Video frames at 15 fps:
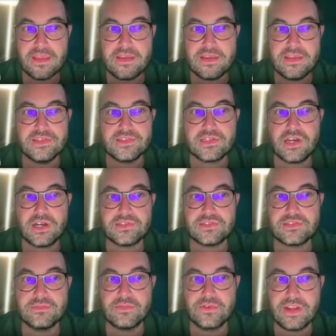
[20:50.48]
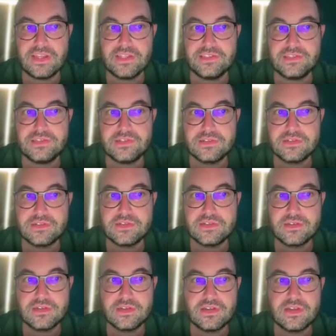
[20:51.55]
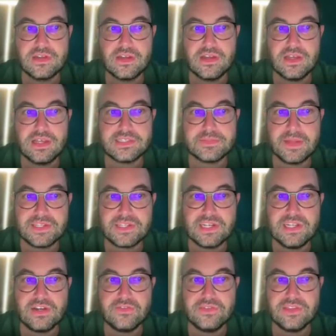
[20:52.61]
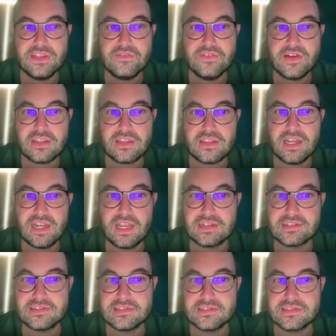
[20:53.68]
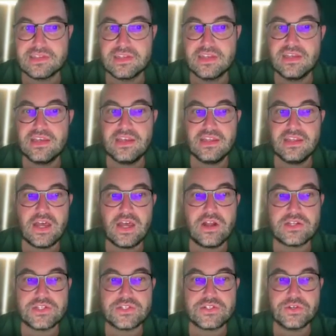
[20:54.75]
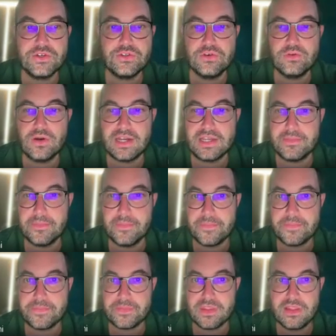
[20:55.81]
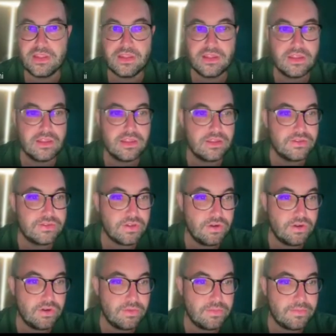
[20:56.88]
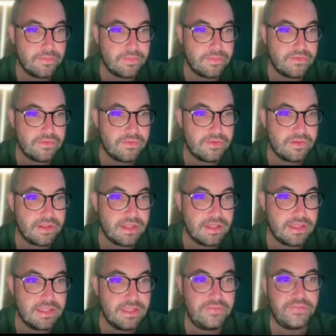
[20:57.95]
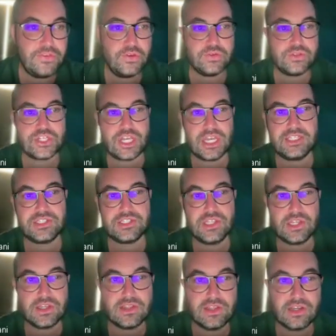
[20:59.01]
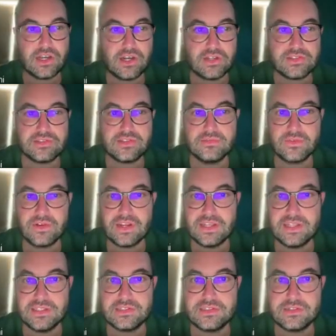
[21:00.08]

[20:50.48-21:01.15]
is custom range, especially of the vertical axis. And now I'll show you why. So if you change the custom range,